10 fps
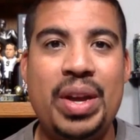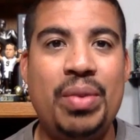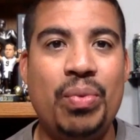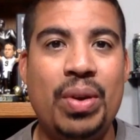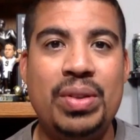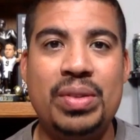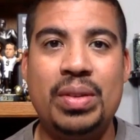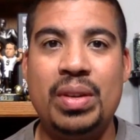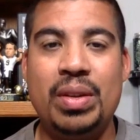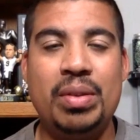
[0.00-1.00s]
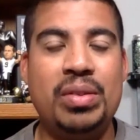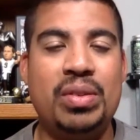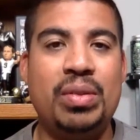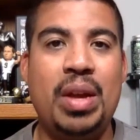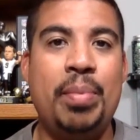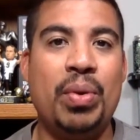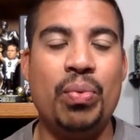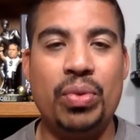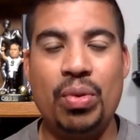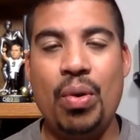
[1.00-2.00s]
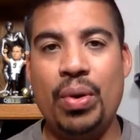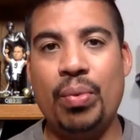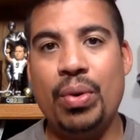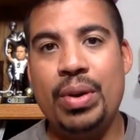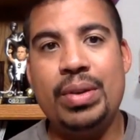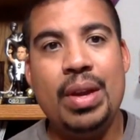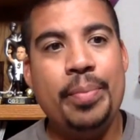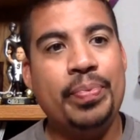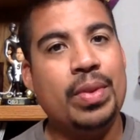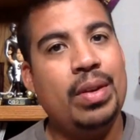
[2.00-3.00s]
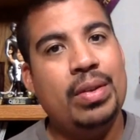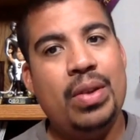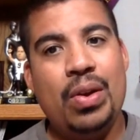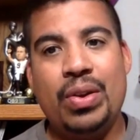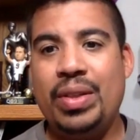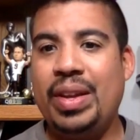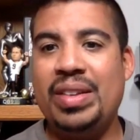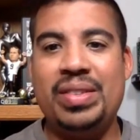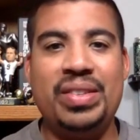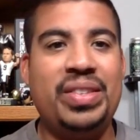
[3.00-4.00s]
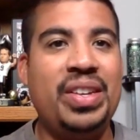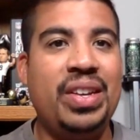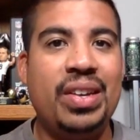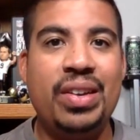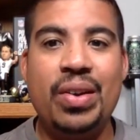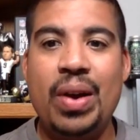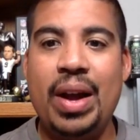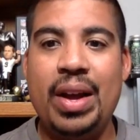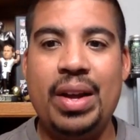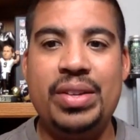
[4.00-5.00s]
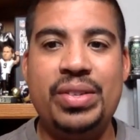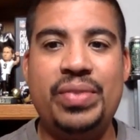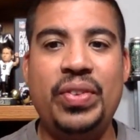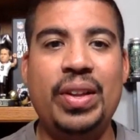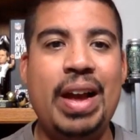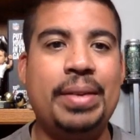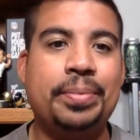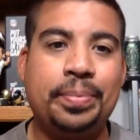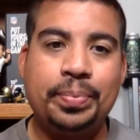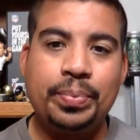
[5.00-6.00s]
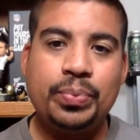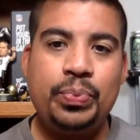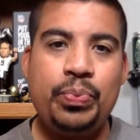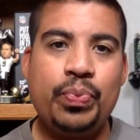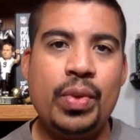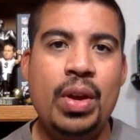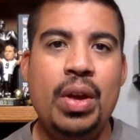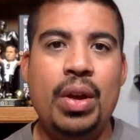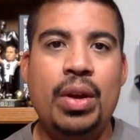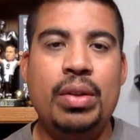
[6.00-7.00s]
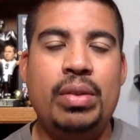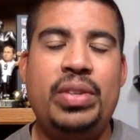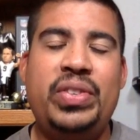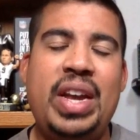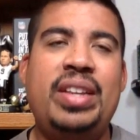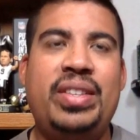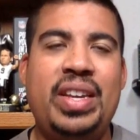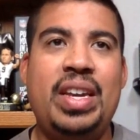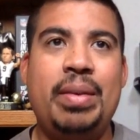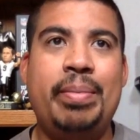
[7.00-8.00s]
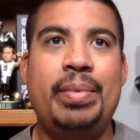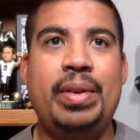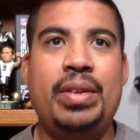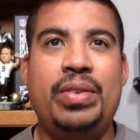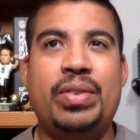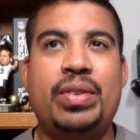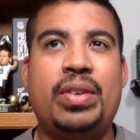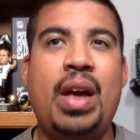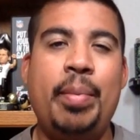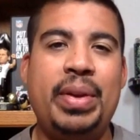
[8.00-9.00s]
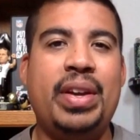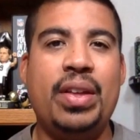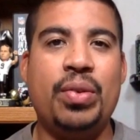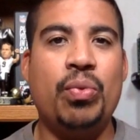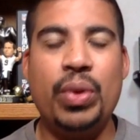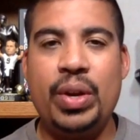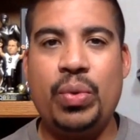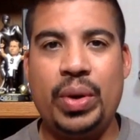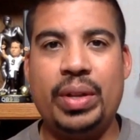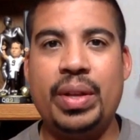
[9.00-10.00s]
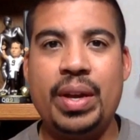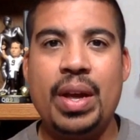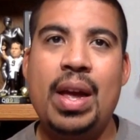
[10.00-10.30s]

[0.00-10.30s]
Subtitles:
he runs and is able to throw on the run. It's all good things to see. You know, I just feel like this Saints team is coming together really quickly.